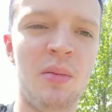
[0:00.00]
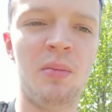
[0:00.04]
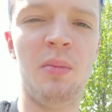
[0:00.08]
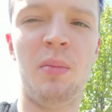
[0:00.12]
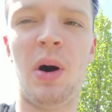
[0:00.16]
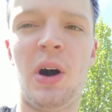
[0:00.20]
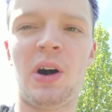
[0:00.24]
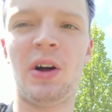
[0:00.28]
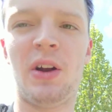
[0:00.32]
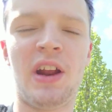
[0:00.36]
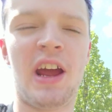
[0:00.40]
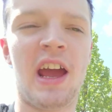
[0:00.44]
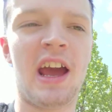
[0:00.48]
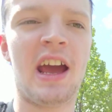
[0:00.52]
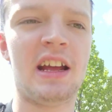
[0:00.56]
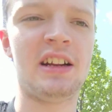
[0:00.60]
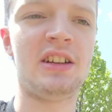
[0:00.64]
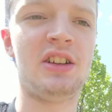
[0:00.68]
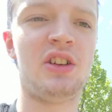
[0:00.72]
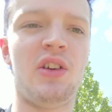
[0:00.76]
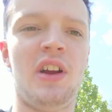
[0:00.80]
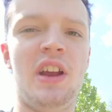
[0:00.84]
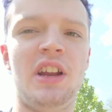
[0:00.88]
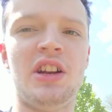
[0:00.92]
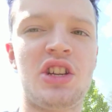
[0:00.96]
bald
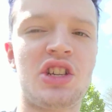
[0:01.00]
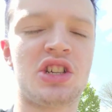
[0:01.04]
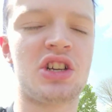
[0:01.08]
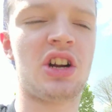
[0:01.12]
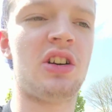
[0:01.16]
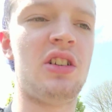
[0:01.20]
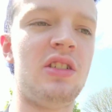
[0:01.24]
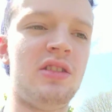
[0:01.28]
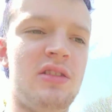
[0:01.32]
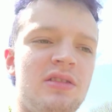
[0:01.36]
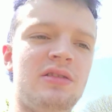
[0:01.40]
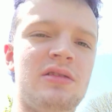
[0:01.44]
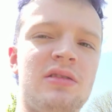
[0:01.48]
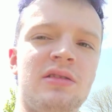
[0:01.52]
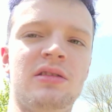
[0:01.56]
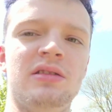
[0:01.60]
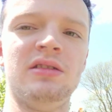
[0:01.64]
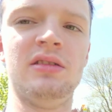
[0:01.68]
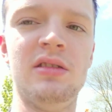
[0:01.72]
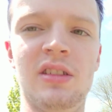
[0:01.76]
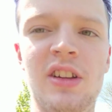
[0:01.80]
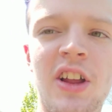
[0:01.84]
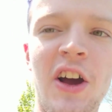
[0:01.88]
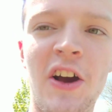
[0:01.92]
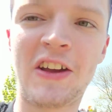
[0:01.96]
head, green shirt
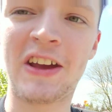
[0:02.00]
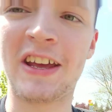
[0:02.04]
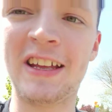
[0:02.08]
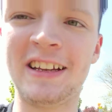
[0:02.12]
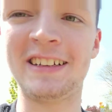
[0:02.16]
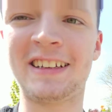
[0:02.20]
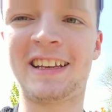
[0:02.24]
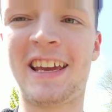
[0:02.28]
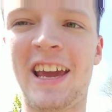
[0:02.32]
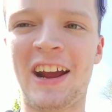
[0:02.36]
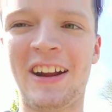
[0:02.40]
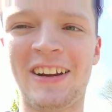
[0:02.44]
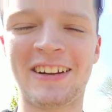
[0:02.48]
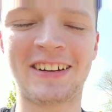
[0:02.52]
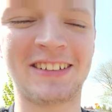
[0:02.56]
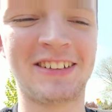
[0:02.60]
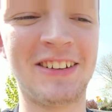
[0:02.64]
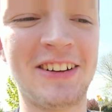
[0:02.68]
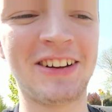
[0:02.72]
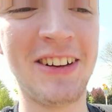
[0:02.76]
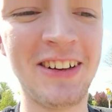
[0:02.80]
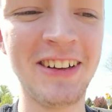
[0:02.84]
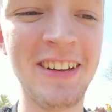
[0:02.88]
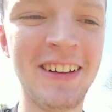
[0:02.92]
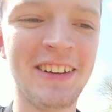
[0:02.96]
looking
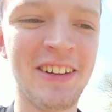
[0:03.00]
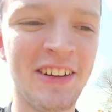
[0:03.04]
character.